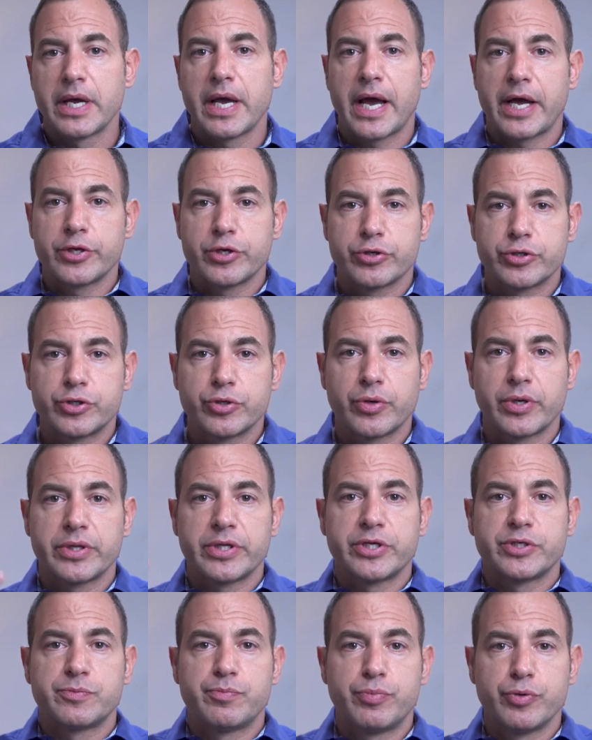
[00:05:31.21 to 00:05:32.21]
and you're doing
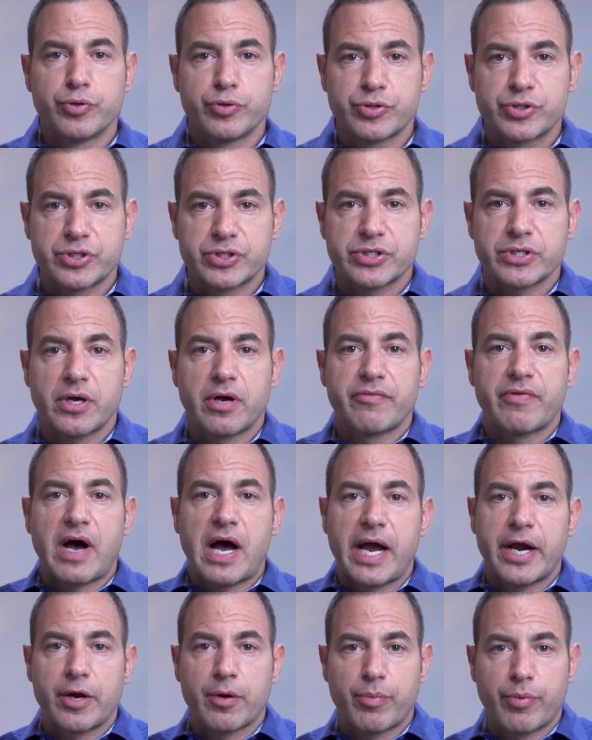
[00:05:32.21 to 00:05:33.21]
these boosts of
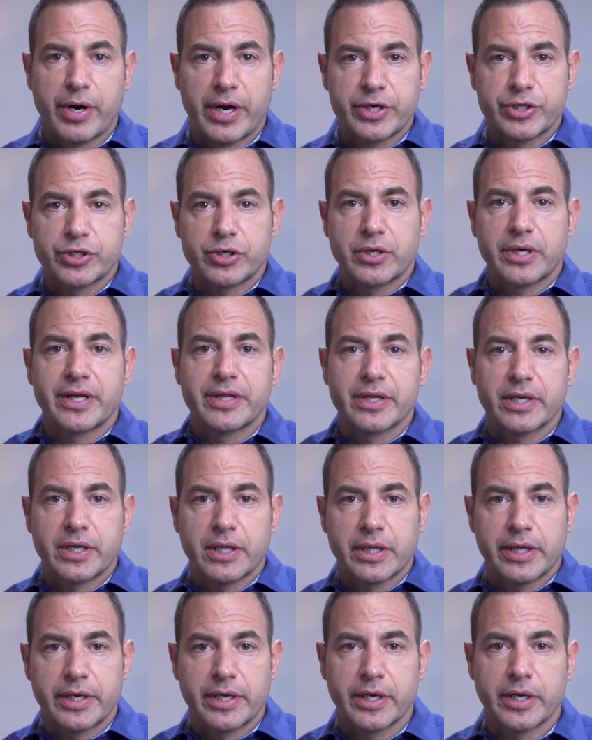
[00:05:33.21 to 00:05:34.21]
higher pressure in the
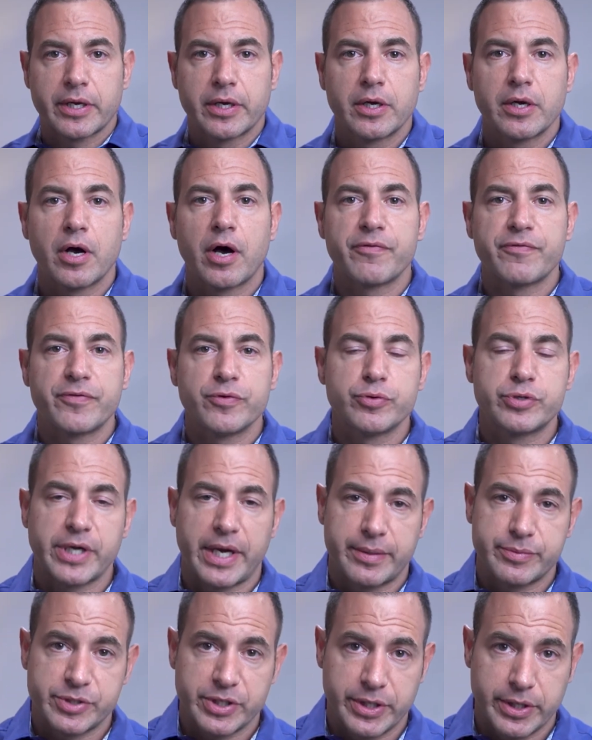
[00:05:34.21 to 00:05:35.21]
clinic a few
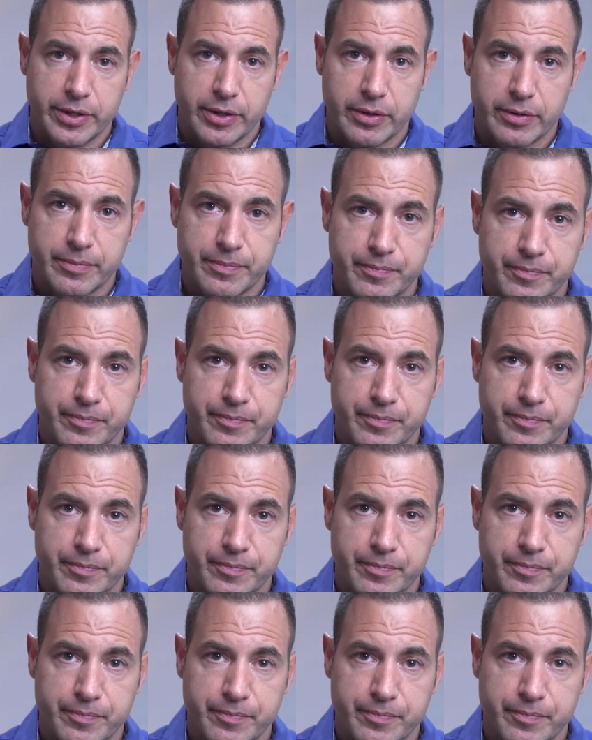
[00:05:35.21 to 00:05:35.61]
times a year.